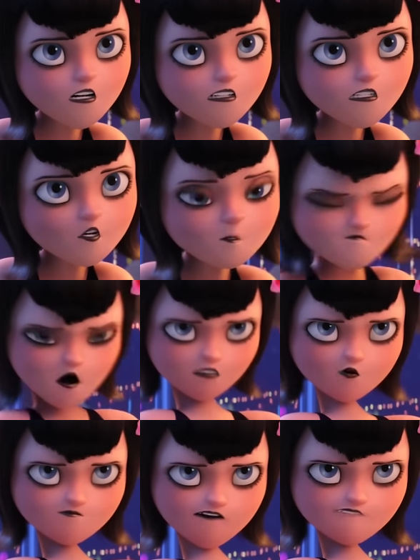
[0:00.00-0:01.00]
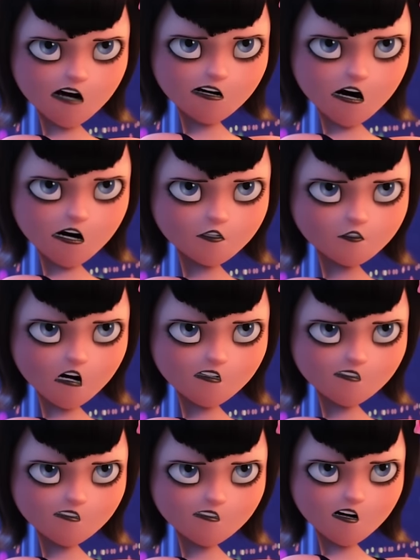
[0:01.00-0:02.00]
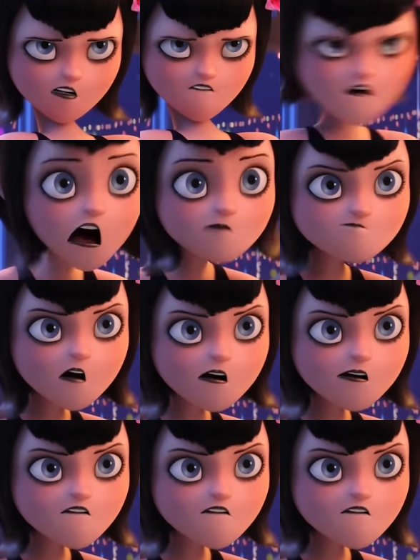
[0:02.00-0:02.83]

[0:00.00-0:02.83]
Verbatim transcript: This is supposed to be a vacation, a family